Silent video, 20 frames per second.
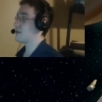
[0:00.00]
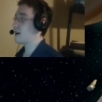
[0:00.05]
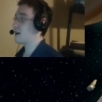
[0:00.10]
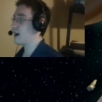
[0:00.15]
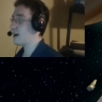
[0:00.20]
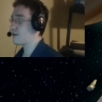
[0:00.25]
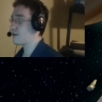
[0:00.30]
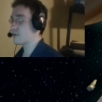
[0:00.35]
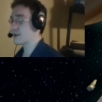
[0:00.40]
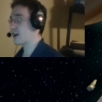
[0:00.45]
I
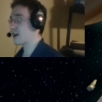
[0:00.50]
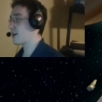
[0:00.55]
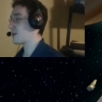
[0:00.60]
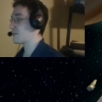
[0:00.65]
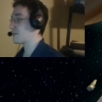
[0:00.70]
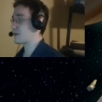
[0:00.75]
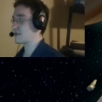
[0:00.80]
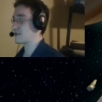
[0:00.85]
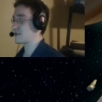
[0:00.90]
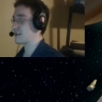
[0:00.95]
don't care
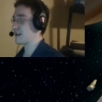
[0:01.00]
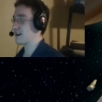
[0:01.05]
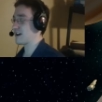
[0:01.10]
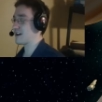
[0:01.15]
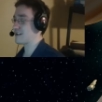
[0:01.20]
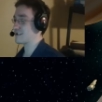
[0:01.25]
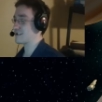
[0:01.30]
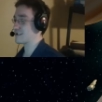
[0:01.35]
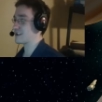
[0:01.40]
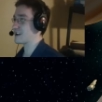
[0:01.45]
about the
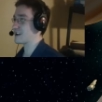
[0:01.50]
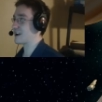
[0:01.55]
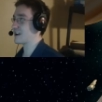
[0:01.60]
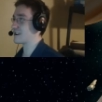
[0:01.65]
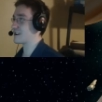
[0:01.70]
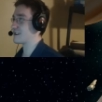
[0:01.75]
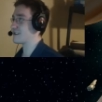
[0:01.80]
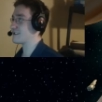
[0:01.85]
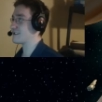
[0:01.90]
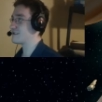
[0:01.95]
ion
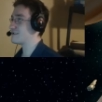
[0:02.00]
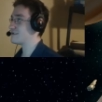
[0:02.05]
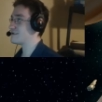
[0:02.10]
cannon.